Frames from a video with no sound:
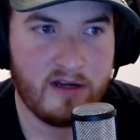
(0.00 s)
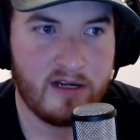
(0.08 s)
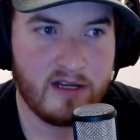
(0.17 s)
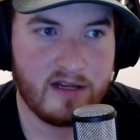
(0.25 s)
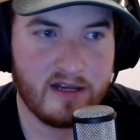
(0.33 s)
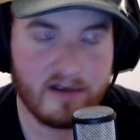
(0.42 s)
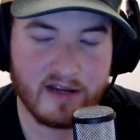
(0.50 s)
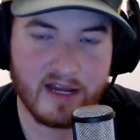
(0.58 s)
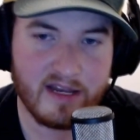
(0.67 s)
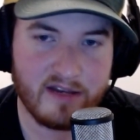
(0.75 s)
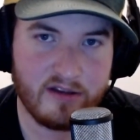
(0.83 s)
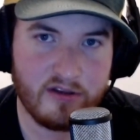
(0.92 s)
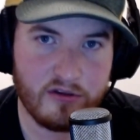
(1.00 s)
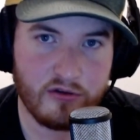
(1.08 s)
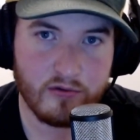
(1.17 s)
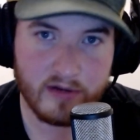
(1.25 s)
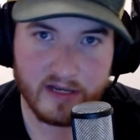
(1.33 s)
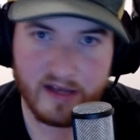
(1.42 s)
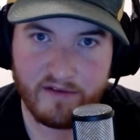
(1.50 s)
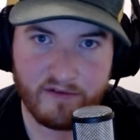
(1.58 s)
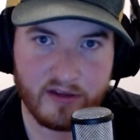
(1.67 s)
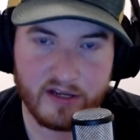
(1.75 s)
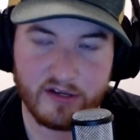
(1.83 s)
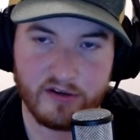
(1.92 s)
Now, again, you can
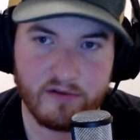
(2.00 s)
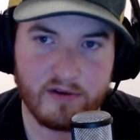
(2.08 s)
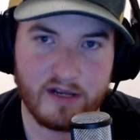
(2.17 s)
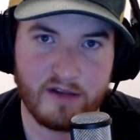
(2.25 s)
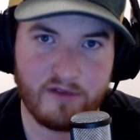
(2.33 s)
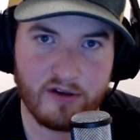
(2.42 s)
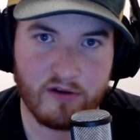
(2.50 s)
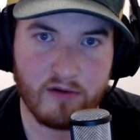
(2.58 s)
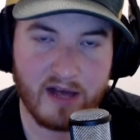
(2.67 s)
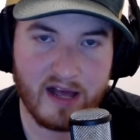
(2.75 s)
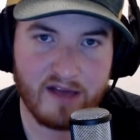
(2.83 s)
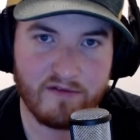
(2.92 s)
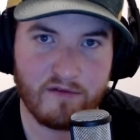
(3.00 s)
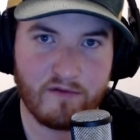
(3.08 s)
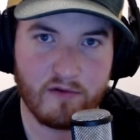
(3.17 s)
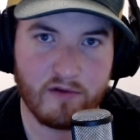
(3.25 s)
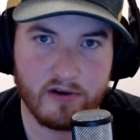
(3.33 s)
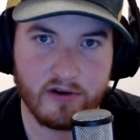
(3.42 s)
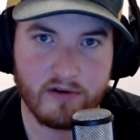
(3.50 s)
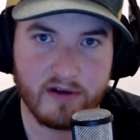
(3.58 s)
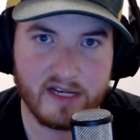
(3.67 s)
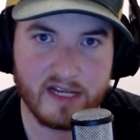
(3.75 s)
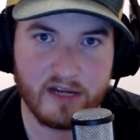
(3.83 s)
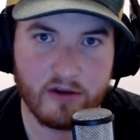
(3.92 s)
definitely do it if you don't have a 4-year degree
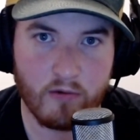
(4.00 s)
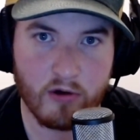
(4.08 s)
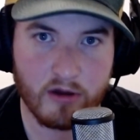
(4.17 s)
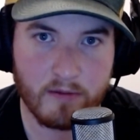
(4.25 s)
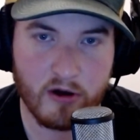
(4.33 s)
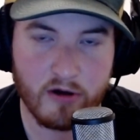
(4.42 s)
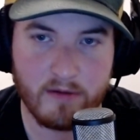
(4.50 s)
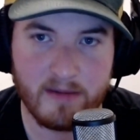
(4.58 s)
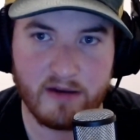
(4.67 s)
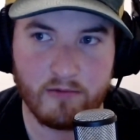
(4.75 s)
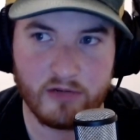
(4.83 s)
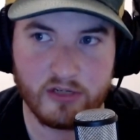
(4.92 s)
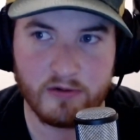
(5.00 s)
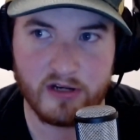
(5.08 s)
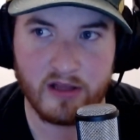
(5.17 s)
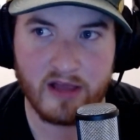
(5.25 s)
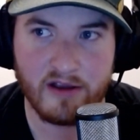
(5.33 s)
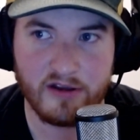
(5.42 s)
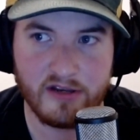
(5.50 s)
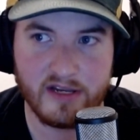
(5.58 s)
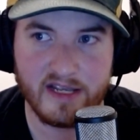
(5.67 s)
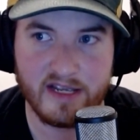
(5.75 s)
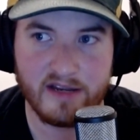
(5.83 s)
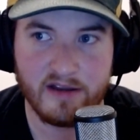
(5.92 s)
to get your work permit, which would allow you to
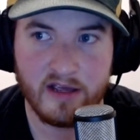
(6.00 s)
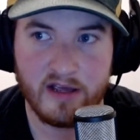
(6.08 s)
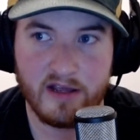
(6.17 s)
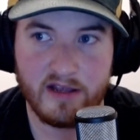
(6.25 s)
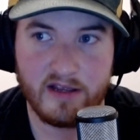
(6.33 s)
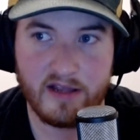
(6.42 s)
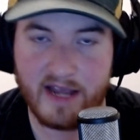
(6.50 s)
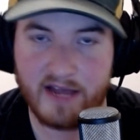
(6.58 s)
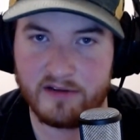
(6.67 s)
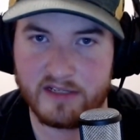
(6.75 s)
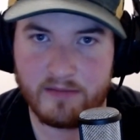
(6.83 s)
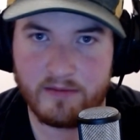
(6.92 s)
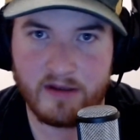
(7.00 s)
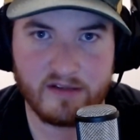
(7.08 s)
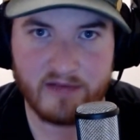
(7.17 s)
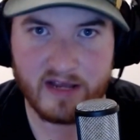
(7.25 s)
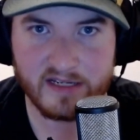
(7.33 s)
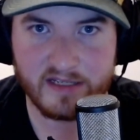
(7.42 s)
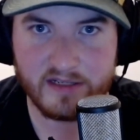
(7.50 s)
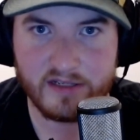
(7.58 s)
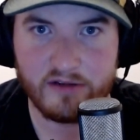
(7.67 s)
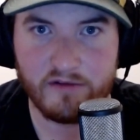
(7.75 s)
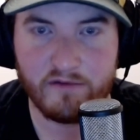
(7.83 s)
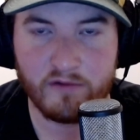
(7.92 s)
get endless amounts of access
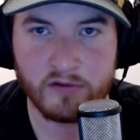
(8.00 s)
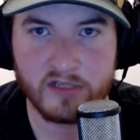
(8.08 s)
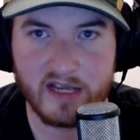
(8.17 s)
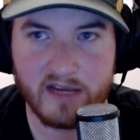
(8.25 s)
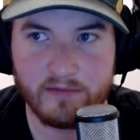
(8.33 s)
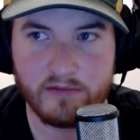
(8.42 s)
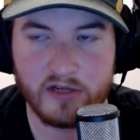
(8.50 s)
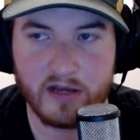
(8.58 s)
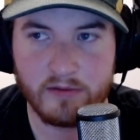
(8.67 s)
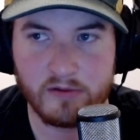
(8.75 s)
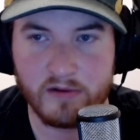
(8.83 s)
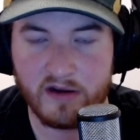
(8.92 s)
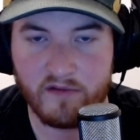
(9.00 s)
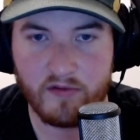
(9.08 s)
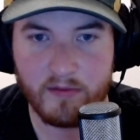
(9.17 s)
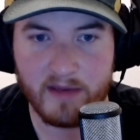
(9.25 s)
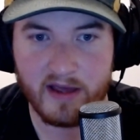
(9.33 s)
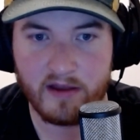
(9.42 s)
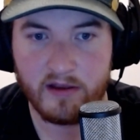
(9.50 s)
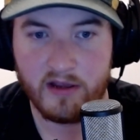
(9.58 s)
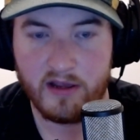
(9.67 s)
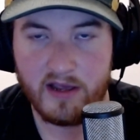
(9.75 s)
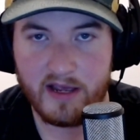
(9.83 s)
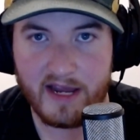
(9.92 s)
to full-time jobs right off the bat,
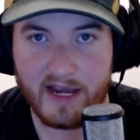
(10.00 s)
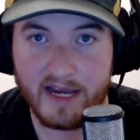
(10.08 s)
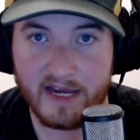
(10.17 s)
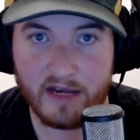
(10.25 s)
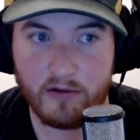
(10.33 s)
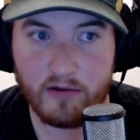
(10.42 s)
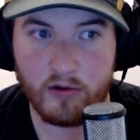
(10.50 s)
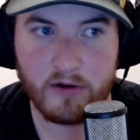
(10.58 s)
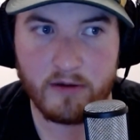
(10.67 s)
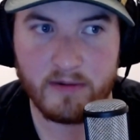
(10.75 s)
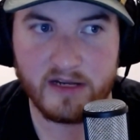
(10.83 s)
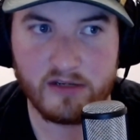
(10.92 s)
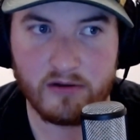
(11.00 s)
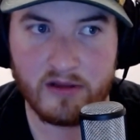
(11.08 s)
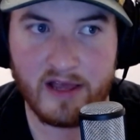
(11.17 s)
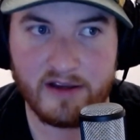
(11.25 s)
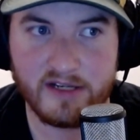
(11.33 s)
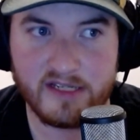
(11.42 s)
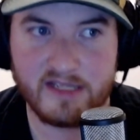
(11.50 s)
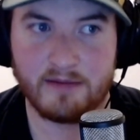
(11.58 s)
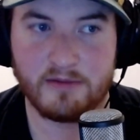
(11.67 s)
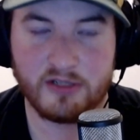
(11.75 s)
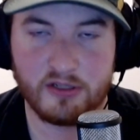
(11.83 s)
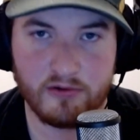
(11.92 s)
and get a work permit to allow you to stay up
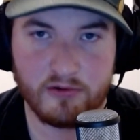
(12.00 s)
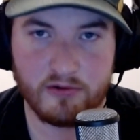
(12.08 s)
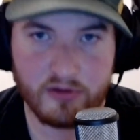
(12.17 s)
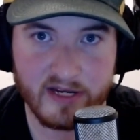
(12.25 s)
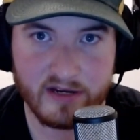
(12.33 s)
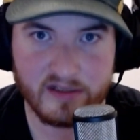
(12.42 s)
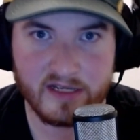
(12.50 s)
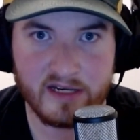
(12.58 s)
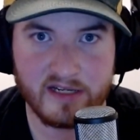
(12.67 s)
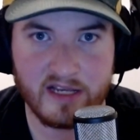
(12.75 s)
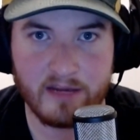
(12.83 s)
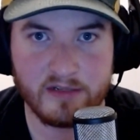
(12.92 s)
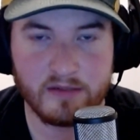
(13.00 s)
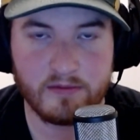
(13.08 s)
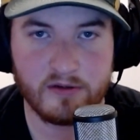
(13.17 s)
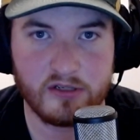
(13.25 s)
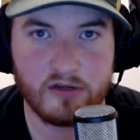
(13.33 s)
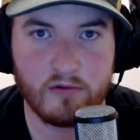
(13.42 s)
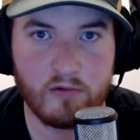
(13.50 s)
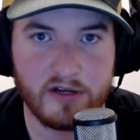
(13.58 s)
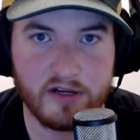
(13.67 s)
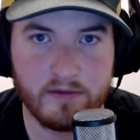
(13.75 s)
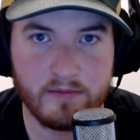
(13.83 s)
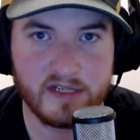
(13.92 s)
to 2 or 3 years at a time, as opposed to a
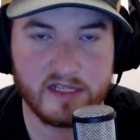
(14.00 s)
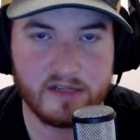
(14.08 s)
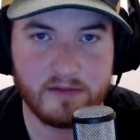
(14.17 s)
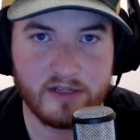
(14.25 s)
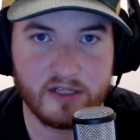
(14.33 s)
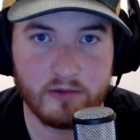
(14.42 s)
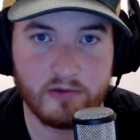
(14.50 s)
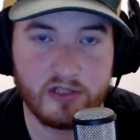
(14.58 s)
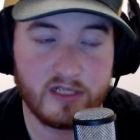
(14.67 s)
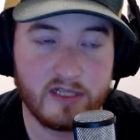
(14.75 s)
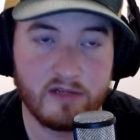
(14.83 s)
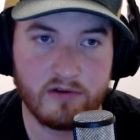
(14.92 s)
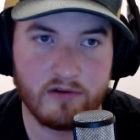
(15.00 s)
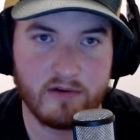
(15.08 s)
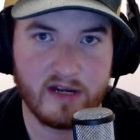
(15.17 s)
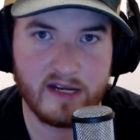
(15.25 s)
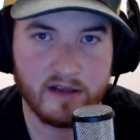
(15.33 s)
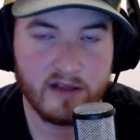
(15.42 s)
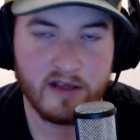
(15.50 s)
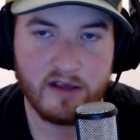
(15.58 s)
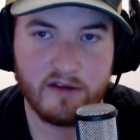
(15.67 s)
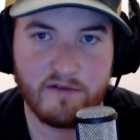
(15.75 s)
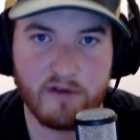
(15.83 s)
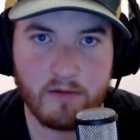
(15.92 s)
1-year business visa, which is still great
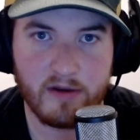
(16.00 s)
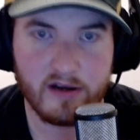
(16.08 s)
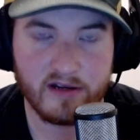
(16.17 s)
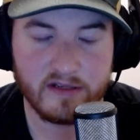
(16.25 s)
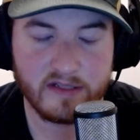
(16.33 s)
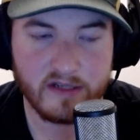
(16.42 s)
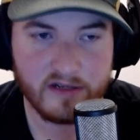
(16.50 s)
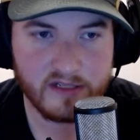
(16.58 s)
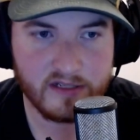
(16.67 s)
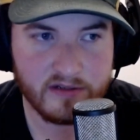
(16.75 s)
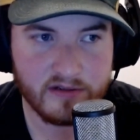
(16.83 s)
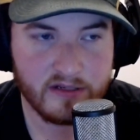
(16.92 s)
for American citizens.